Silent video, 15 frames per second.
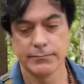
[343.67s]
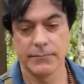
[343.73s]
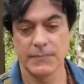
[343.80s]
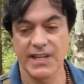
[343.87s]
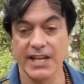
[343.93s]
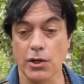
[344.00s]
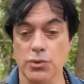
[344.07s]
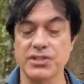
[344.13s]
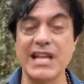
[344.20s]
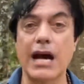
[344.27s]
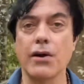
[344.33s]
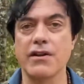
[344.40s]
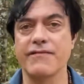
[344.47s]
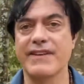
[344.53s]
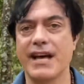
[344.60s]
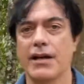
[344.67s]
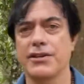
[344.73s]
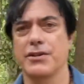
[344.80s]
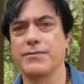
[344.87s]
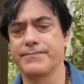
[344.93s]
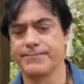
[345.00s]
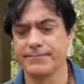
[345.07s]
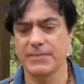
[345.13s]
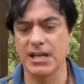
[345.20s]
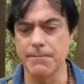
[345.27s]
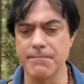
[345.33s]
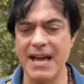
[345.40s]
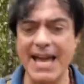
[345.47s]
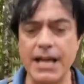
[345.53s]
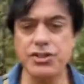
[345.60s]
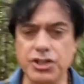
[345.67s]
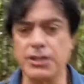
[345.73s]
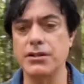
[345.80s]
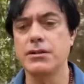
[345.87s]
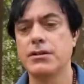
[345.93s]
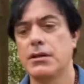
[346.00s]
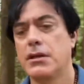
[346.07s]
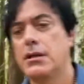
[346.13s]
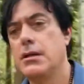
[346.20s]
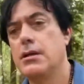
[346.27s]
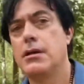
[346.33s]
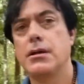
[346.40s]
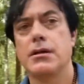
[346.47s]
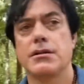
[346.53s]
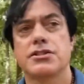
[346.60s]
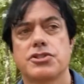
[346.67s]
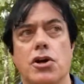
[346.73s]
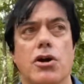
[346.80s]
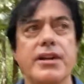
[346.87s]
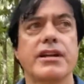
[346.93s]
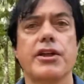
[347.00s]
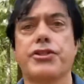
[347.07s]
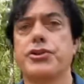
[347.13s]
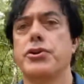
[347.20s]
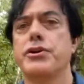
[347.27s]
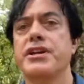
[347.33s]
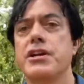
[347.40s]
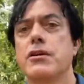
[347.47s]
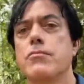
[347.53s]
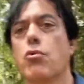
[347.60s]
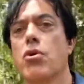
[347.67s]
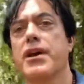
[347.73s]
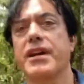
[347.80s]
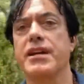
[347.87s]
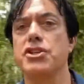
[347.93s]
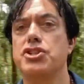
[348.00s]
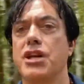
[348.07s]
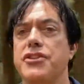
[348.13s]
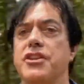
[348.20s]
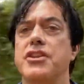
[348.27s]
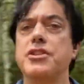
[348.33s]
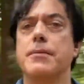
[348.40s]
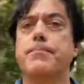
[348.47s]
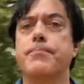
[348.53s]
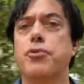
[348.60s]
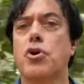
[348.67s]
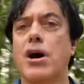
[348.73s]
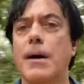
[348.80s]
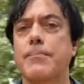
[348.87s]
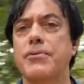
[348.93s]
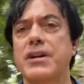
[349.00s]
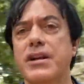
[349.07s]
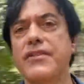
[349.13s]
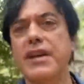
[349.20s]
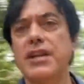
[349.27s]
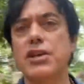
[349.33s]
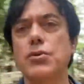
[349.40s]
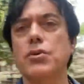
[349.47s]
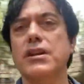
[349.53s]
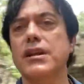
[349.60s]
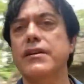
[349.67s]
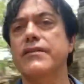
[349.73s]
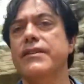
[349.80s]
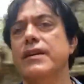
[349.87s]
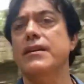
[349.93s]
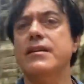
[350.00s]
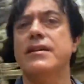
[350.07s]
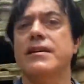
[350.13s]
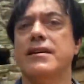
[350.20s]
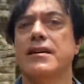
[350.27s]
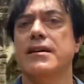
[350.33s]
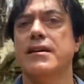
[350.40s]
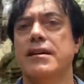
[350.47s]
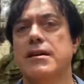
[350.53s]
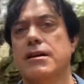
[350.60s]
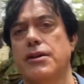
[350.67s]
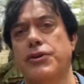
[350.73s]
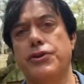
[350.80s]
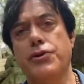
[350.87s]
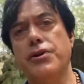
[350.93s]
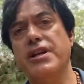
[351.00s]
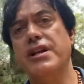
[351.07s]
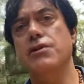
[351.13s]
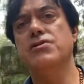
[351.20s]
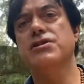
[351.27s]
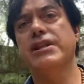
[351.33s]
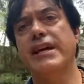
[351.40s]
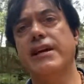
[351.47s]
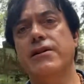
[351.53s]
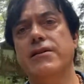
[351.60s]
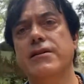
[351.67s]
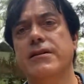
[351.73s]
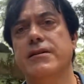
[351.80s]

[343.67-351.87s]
It goes down in value. Imagine starting a 30-year mortgage and then the property that you live in 30 years later